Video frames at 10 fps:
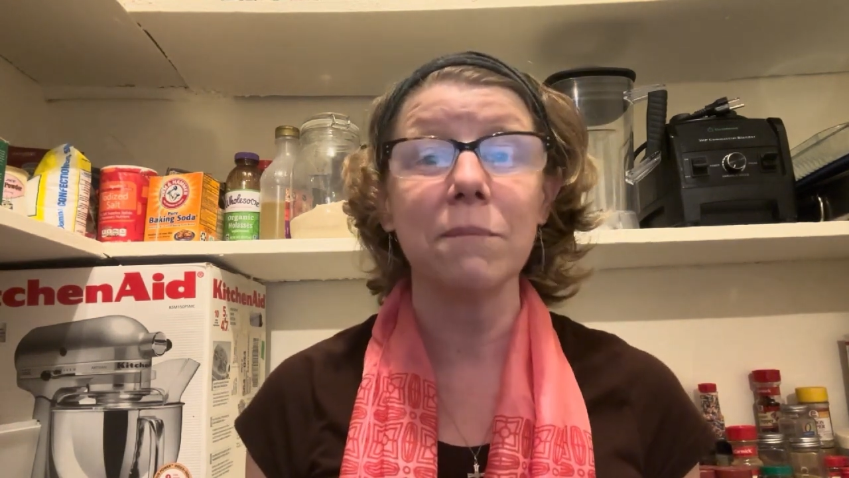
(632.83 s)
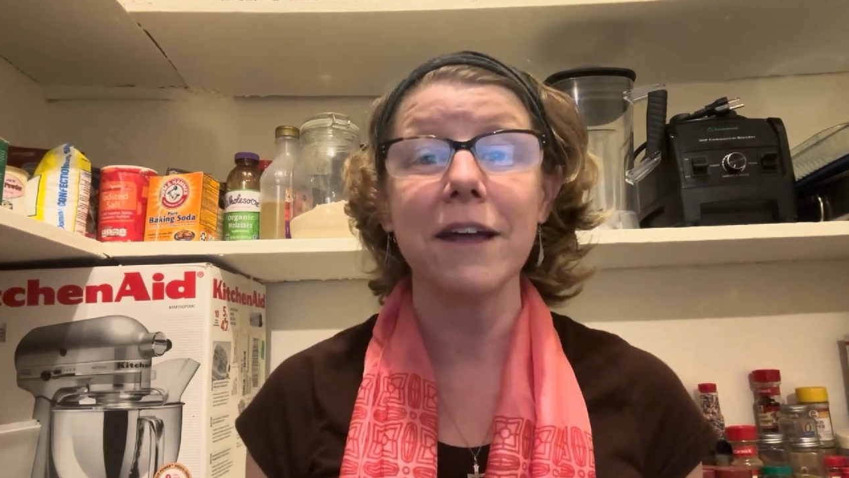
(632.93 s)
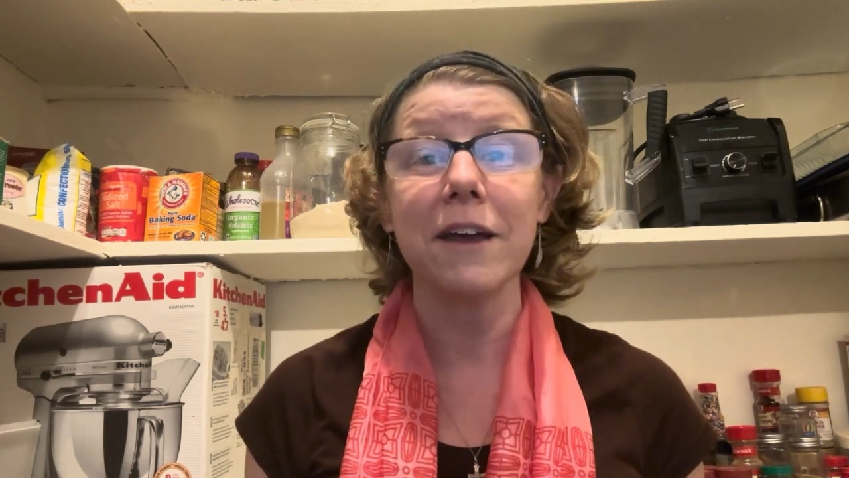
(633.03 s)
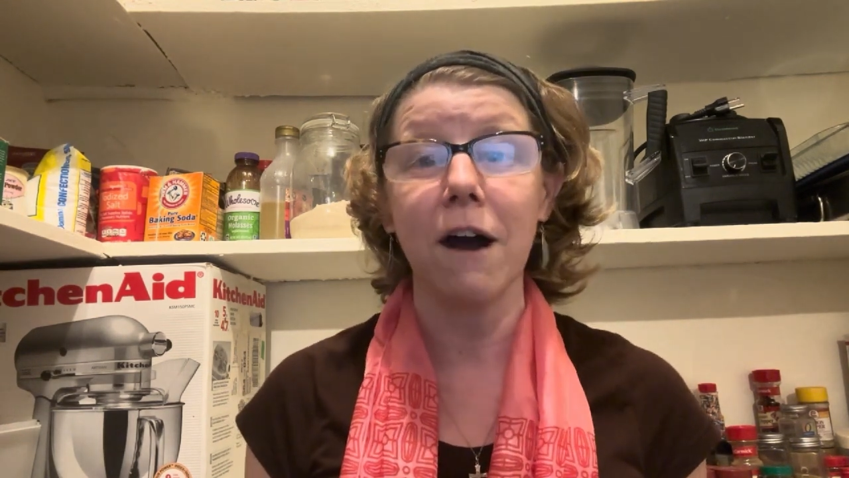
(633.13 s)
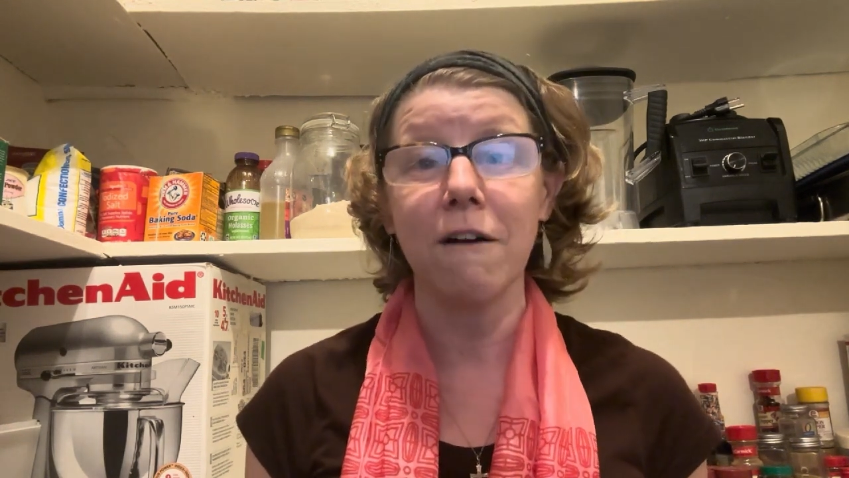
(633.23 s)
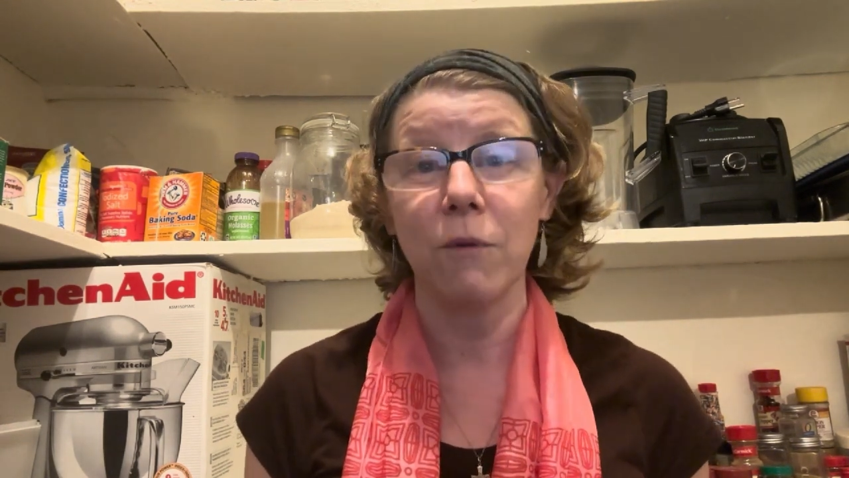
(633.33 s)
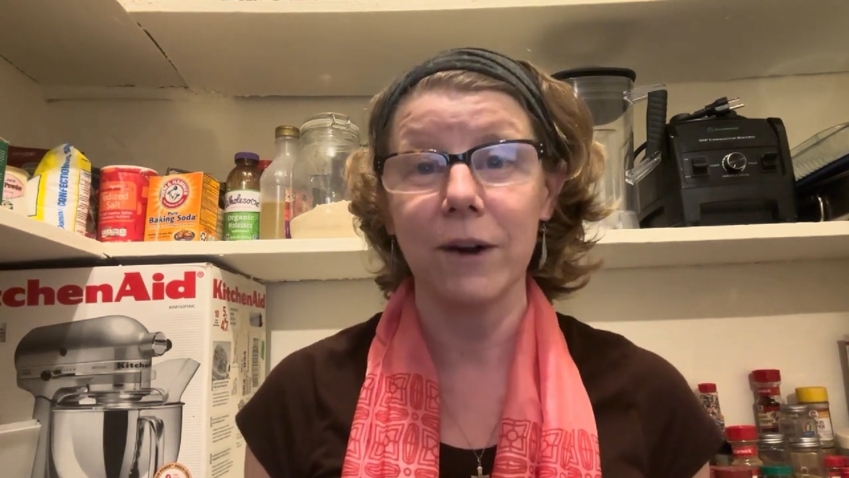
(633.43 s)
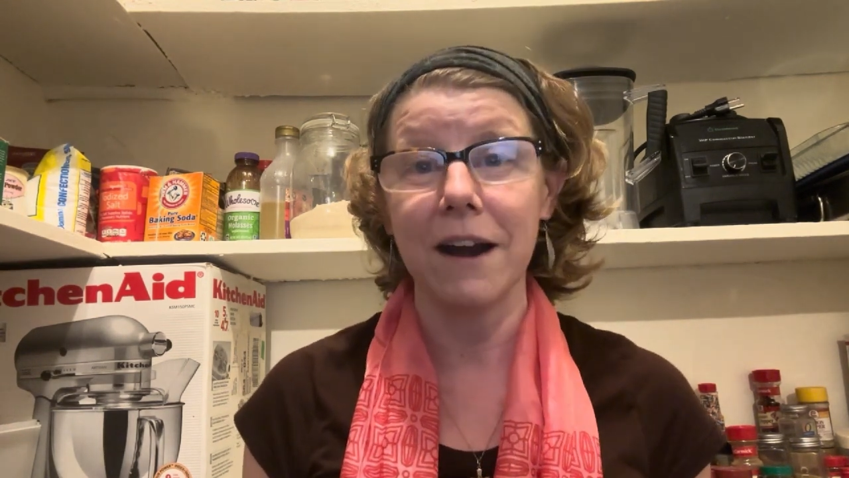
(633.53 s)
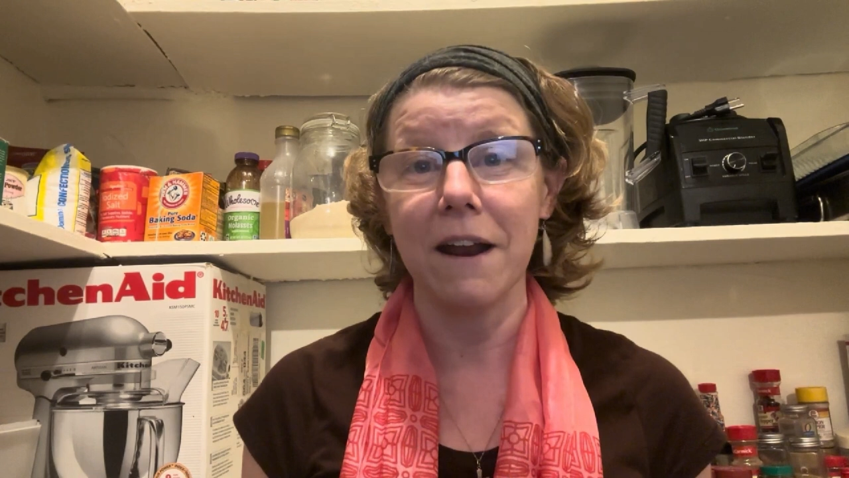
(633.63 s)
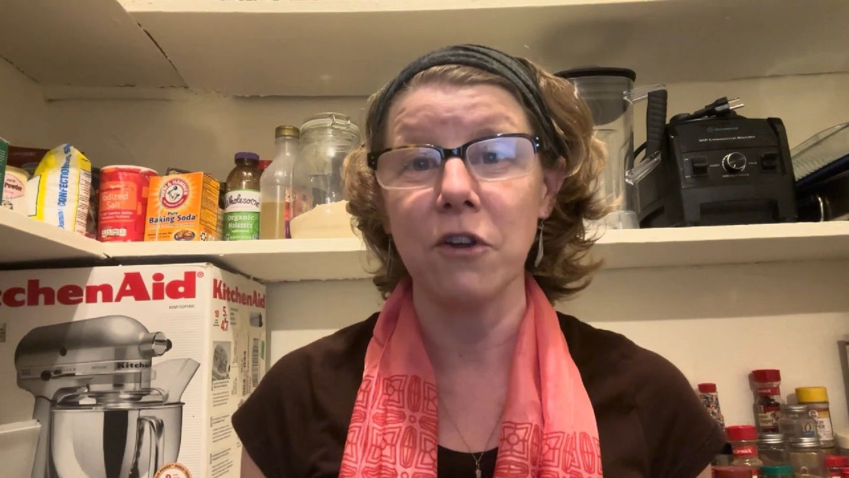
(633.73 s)
play off one
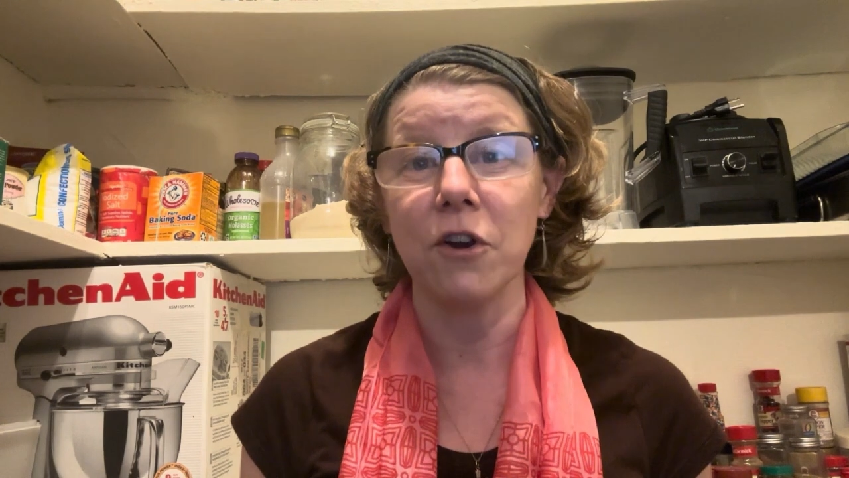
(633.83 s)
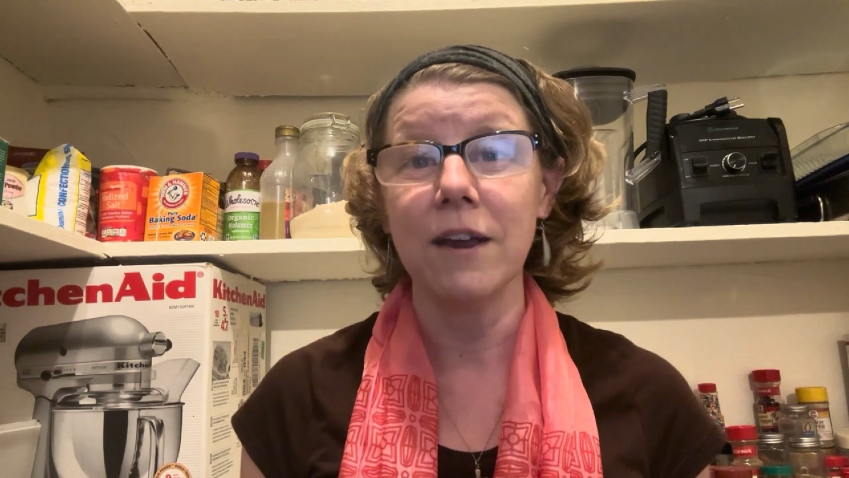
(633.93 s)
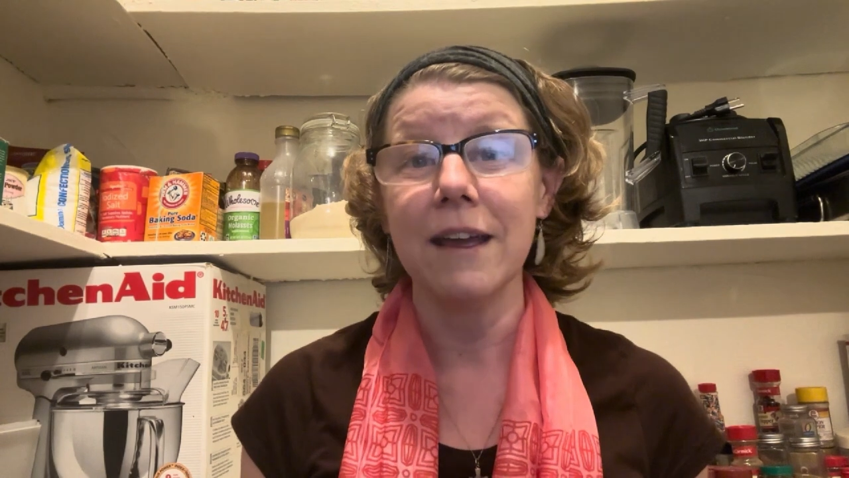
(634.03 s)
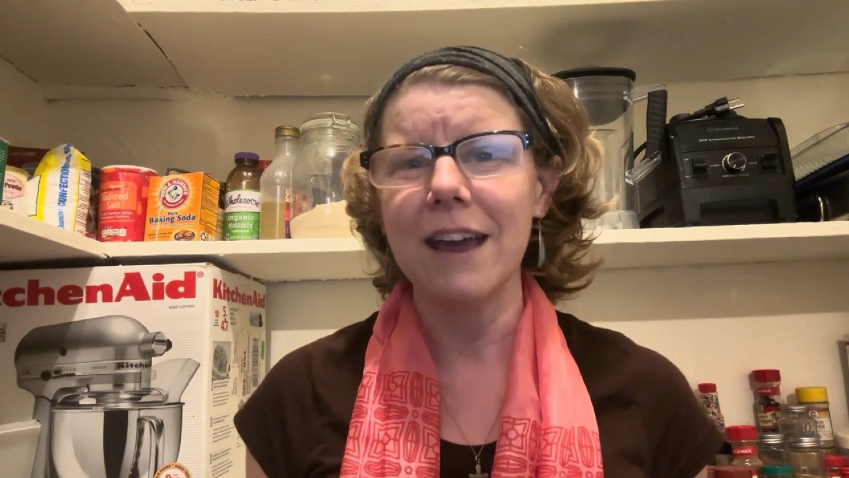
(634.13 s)
another